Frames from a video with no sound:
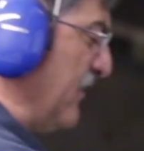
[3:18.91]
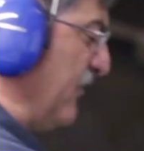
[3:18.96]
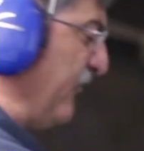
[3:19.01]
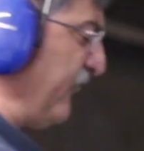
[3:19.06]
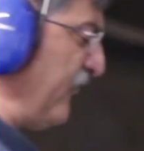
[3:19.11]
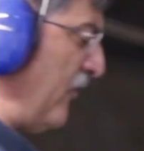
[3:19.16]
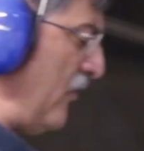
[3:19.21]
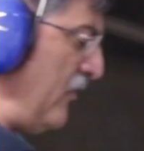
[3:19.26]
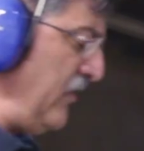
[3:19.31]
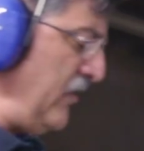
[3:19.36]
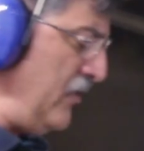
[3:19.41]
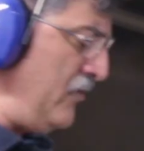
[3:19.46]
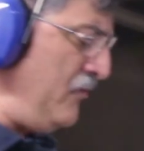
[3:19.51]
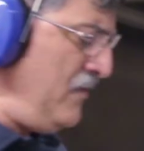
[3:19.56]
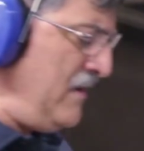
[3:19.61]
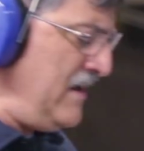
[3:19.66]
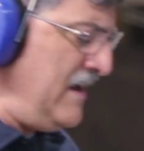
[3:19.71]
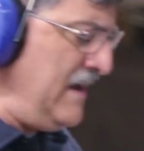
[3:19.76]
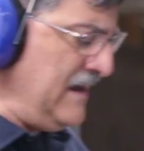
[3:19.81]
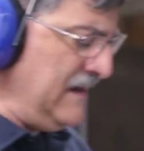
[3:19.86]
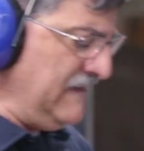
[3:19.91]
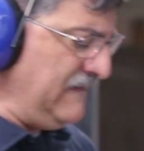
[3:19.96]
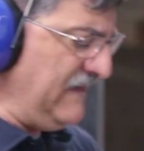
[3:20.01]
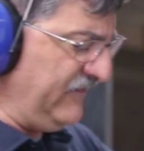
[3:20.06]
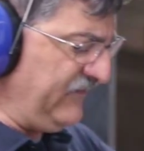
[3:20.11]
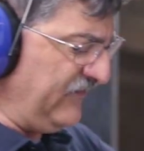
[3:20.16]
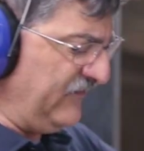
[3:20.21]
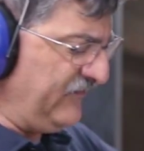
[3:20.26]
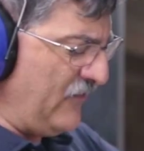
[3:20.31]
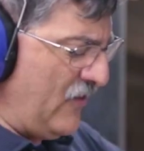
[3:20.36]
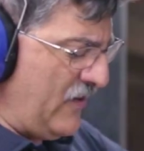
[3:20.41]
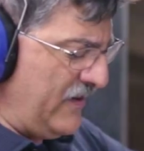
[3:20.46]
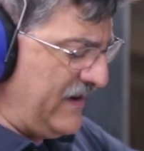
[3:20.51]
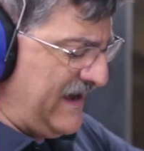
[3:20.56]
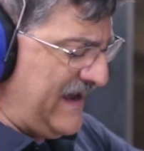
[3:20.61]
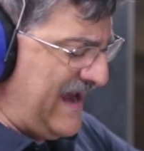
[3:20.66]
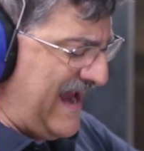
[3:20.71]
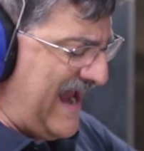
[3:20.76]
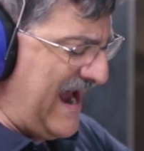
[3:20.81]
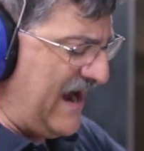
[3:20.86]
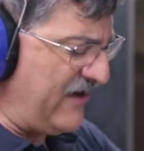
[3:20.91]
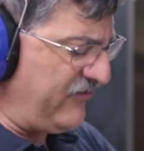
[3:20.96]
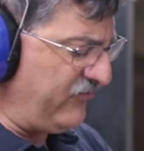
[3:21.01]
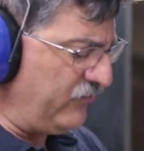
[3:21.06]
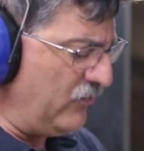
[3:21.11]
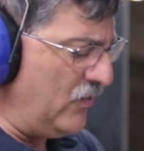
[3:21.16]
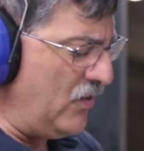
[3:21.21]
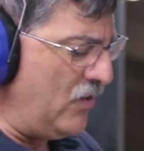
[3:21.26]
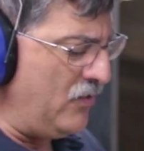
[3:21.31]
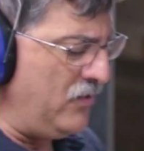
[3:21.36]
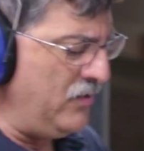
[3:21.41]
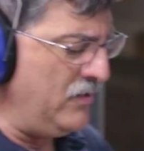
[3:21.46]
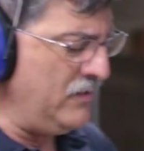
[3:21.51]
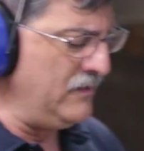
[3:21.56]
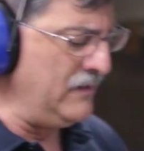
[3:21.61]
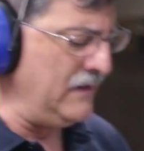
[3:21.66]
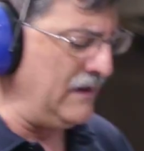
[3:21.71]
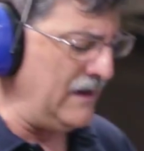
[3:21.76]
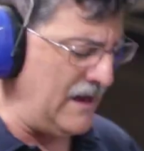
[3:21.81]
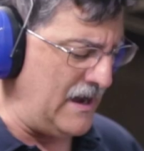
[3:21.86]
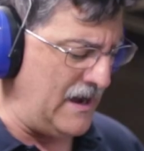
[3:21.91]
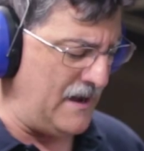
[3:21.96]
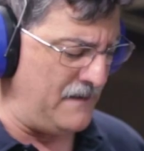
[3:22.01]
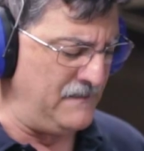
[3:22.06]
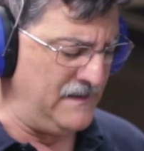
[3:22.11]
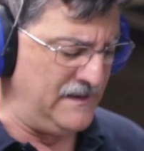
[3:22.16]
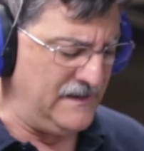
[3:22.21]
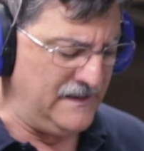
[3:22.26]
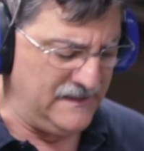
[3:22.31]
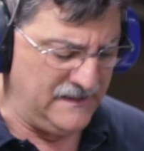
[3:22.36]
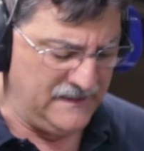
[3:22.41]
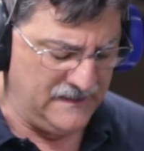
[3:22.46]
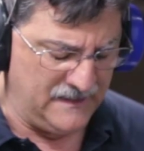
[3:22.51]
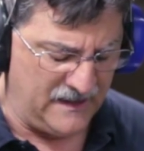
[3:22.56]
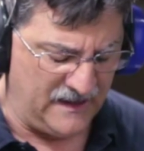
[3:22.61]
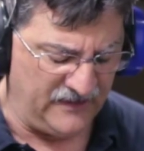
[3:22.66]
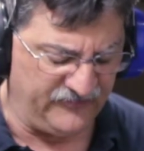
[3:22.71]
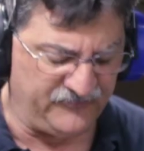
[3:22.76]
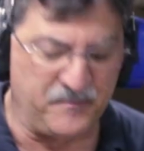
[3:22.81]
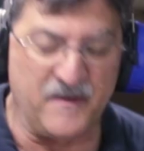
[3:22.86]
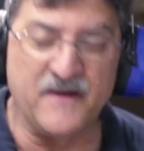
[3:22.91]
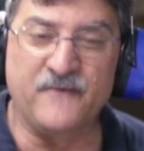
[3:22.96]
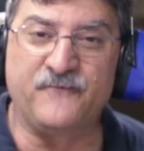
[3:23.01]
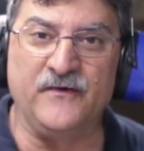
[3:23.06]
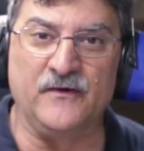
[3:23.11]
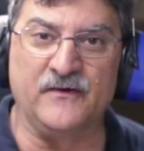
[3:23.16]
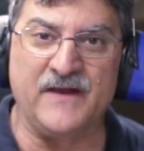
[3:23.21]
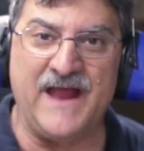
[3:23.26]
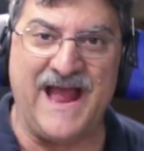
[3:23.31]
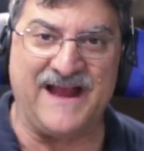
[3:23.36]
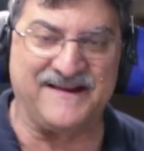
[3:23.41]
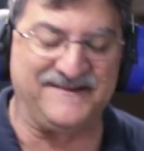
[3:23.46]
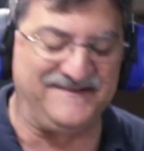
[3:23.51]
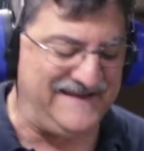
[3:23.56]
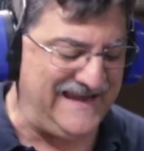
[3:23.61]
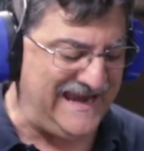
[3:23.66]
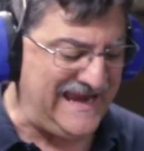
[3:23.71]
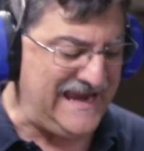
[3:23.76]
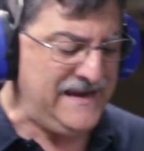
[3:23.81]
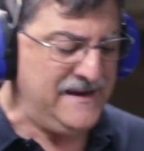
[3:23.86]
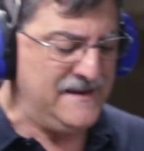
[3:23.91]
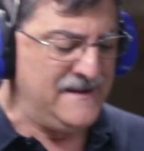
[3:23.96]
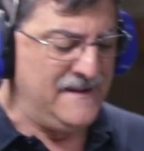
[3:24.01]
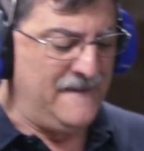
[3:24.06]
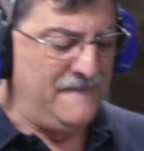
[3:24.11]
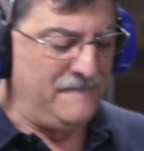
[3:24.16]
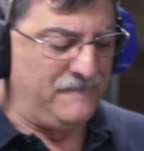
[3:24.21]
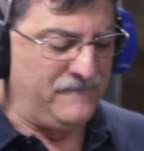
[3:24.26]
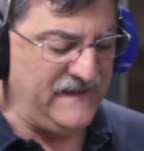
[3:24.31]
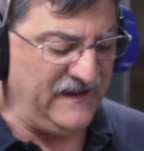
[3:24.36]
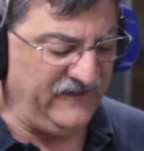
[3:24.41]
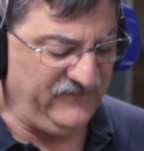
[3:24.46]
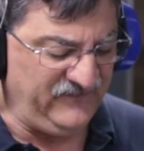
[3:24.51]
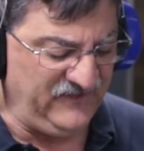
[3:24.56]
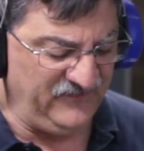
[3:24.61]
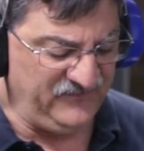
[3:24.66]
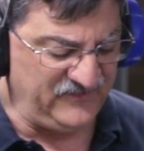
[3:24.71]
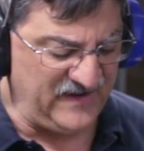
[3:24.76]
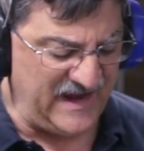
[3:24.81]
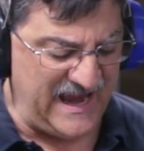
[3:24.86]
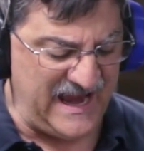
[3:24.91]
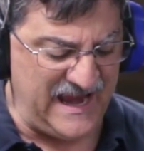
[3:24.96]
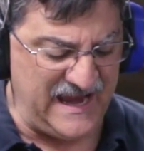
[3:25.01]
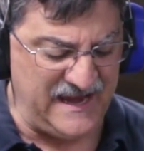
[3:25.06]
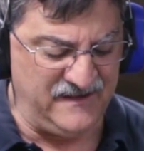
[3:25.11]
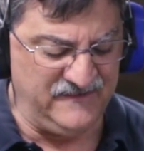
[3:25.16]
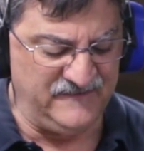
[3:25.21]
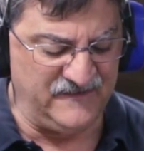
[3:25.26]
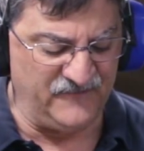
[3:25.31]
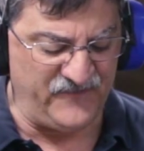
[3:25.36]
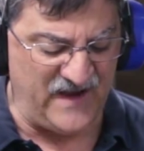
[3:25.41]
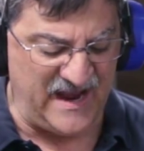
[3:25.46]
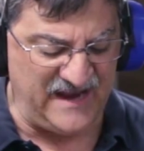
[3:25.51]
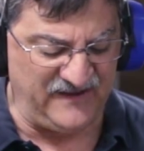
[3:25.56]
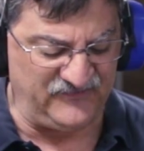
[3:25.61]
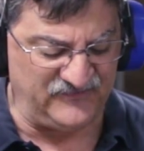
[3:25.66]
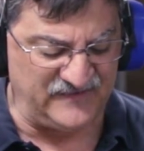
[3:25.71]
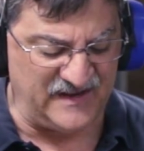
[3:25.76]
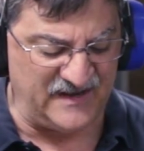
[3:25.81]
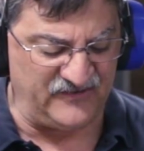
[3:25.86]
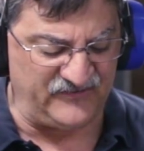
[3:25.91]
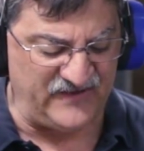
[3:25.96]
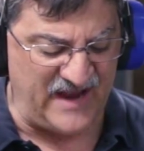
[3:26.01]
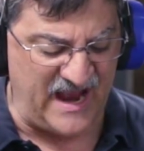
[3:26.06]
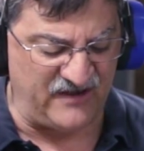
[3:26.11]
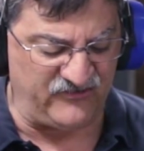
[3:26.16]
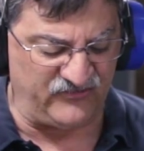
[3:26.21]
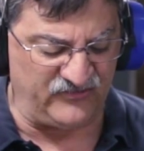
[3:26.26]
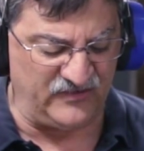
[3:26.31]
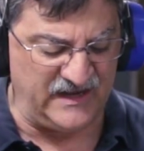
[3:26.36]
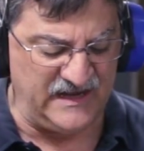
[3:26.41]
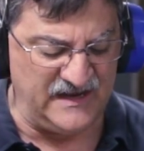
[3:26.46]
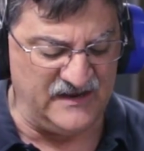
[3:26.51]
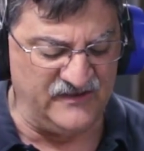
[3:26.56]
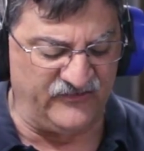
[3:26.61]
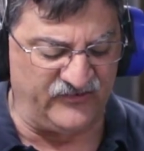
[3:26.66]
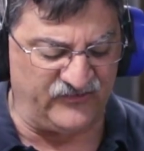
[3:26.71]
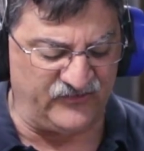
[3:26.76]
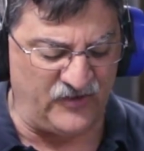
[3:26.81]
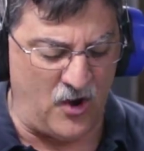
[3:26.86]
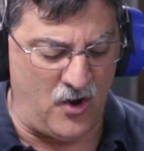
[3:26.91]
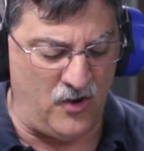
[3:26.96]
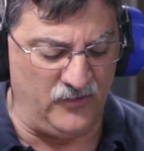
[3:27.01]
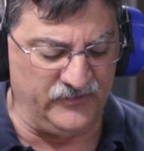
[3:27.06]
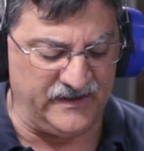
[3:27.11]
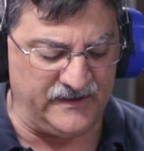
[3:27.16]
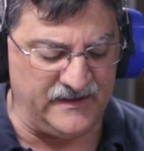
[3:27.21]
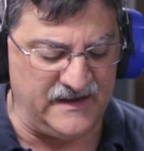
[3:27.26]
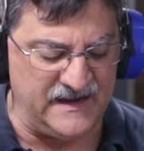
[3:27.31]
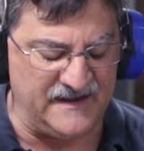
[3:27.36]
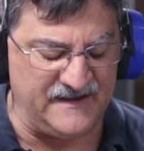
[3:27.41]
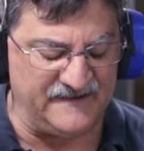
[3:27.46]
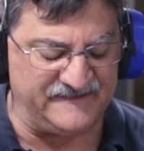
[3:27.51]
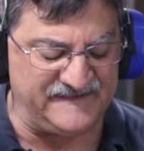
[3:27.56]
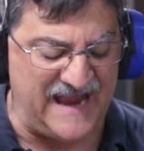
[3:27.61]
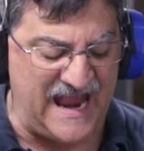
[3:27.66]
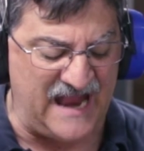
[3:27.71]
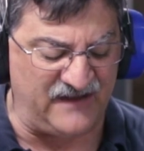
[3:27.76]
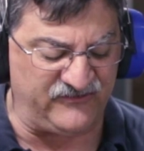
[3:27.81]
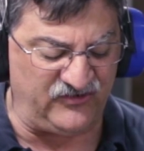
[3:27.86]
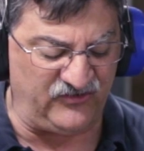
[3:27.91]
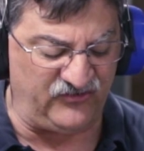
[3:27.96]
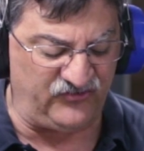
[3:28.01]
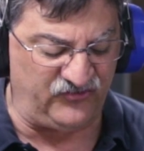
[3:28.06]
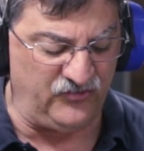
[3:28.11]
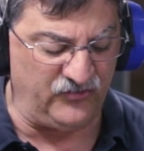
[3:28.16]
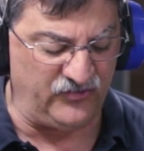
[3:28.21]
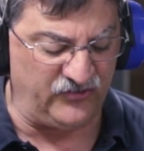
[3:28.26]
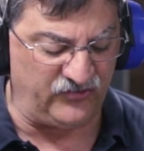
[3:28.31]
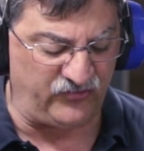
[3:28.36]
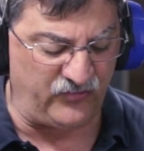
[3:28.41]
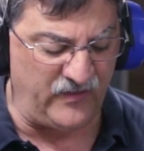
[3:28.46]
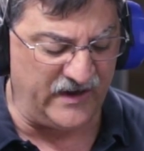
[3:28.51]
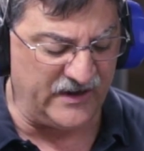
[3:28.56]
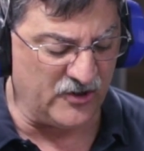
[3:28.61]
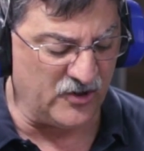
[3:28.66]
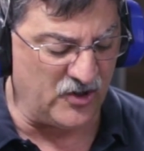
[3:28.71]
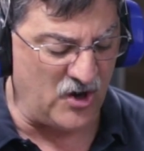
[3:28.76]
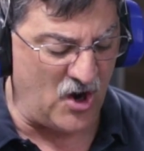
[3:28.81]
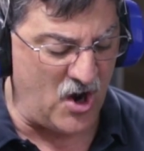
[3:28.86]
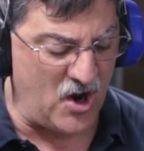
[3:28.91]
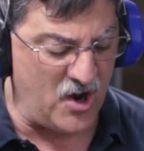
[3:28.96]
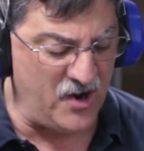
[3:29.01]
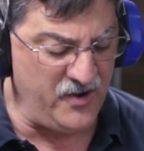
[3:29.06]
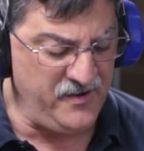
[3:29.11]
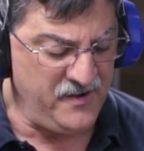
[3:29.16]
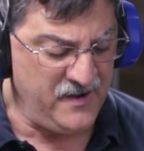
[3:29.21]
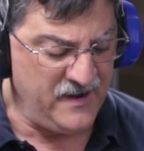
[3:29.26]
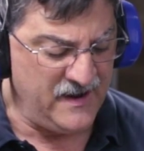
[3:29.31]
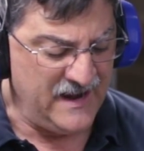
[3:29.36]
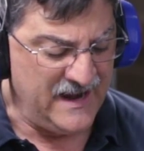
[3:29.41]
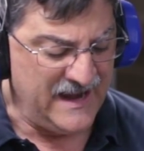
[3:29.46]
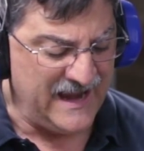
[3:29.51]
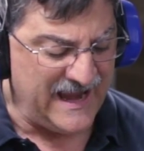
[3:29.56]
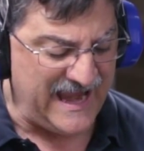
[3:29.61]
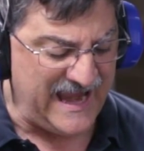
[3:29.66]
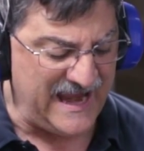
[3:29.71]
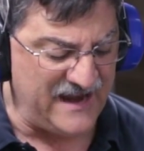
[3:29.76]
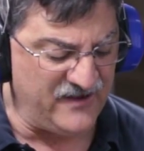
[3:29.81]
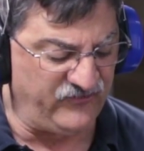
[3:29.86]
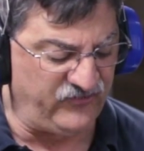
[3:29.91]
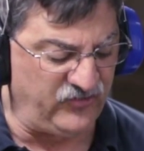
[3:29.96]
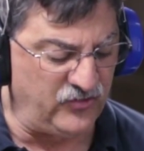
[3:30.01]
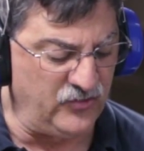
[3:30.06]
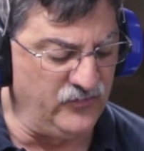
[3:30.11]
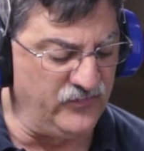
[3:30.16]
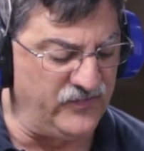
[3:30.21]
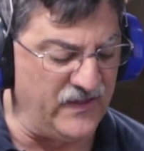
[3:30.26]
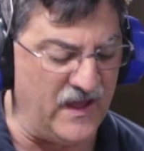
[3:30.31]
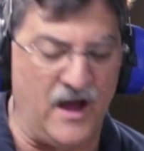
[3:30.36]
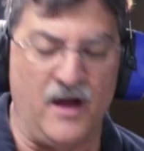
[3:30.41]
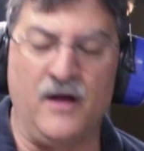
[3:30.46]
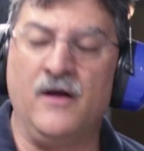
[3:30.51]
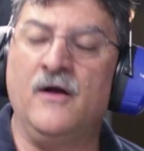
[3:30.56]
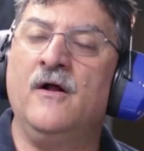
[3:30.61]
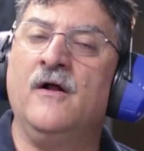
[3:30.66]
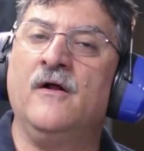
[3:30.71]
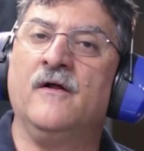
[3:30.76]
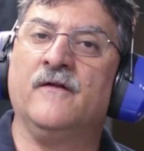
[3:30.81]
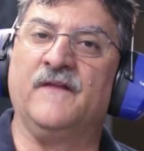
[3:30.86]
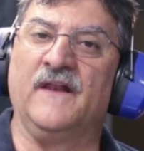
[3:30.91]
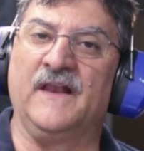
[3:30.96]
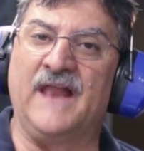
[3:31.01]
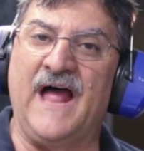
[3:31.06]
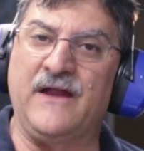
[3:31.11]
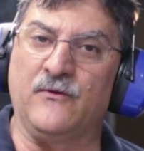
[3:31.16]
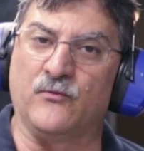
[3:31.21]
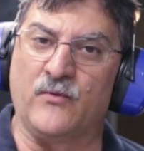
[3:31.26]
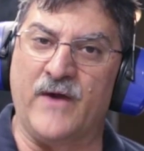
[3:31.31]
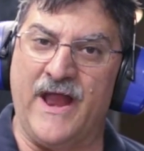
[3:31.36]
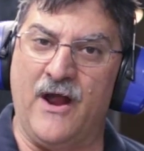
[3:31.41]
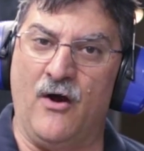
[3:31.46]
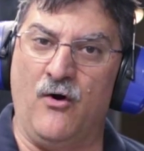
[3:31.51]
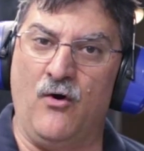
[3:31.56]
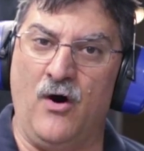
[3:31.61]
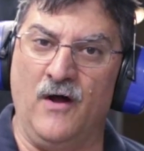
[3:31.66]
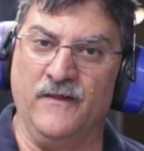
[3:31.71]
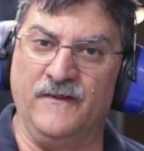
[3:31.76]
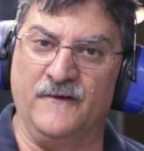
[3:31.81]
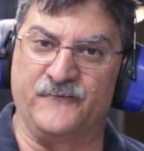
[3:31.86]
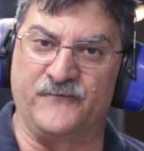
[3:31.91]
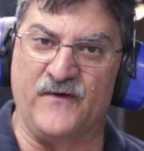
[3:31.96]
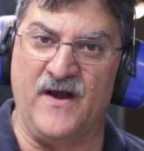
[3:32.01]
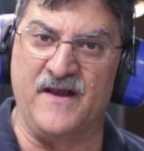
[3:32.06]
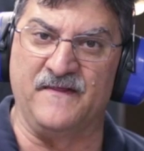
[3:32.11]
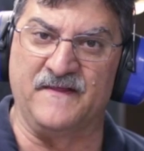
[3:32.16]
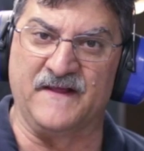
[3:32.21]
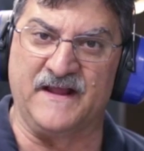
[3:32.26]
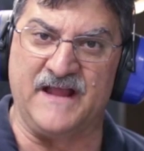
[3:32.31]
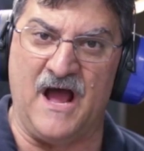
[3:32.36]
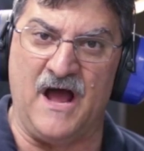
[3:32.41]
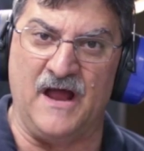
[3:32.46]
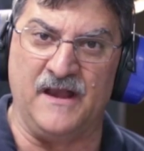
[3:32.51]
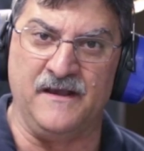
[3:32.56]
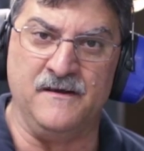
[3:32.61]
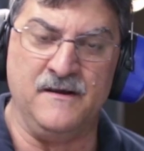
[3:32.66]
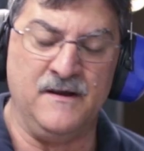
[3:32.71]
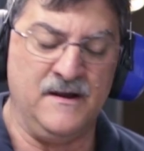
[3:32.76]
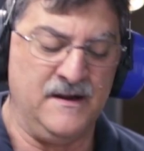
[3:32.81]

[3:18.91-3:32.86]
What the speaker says: to show you, this is on an actual Springfield XD. This is a device that is actually installed. It attaches to the trigger guard and to the light rail on the front of the gun.